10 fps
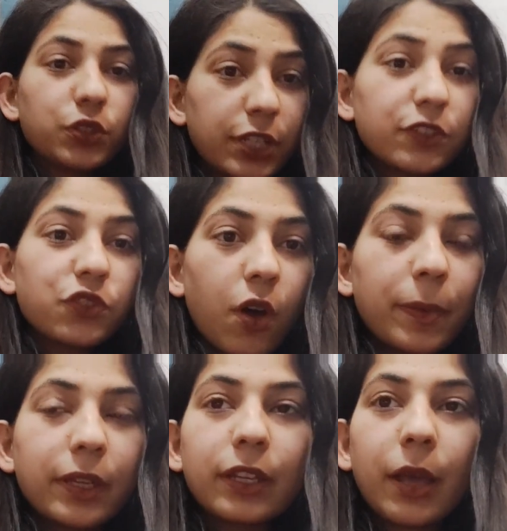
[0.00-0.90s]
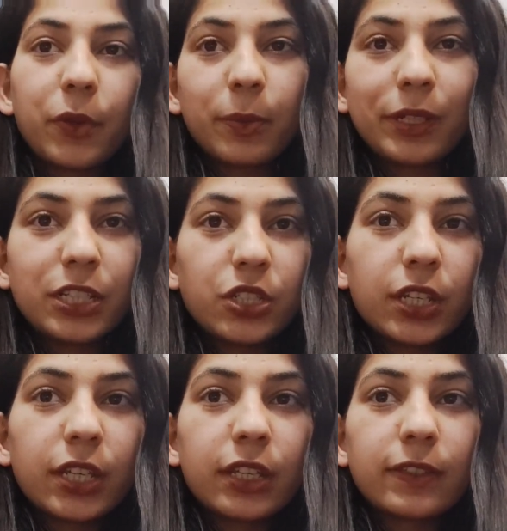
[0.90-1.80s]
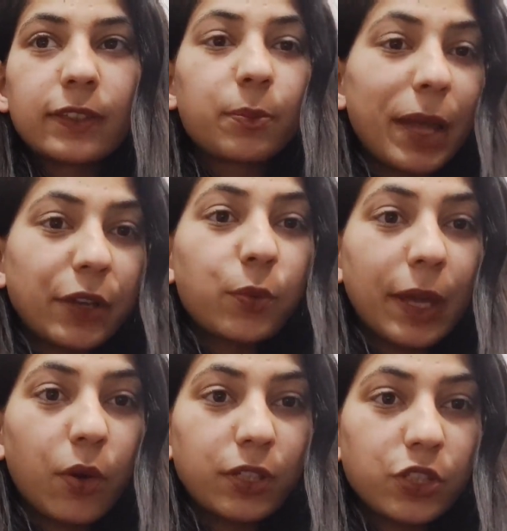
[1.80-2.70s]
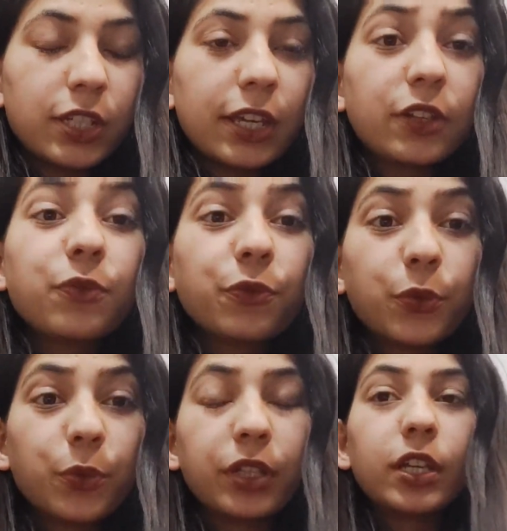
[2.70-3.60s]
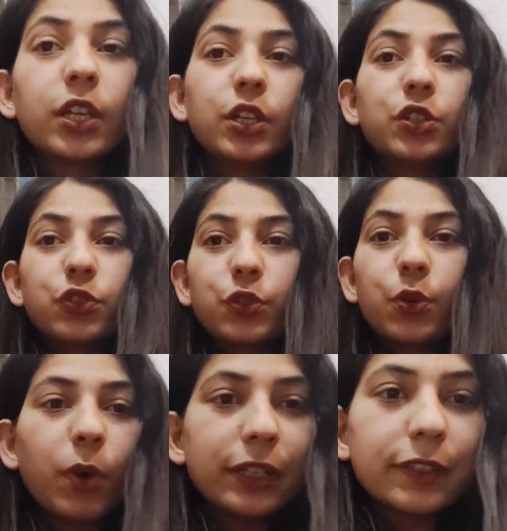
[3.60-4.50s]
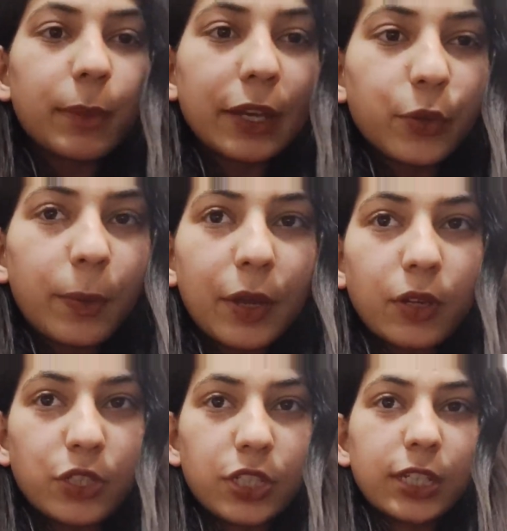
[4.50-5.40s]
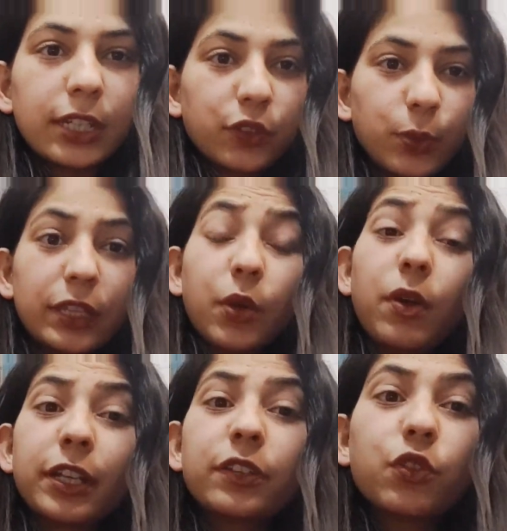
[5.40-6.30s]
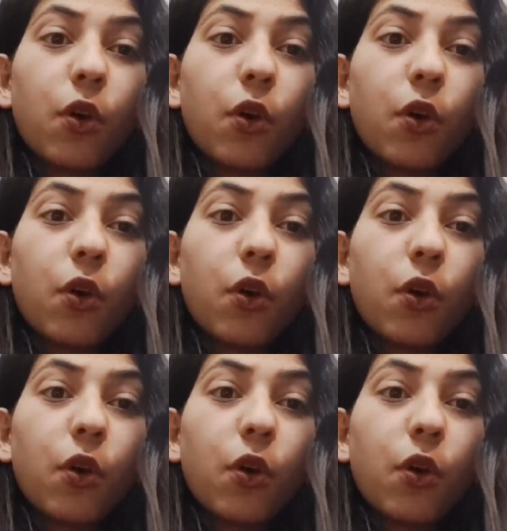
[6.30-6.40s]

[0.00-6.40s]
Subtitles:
today's topic that I'm going to be teaching is microbiology in food. So what is microbiology? So in the context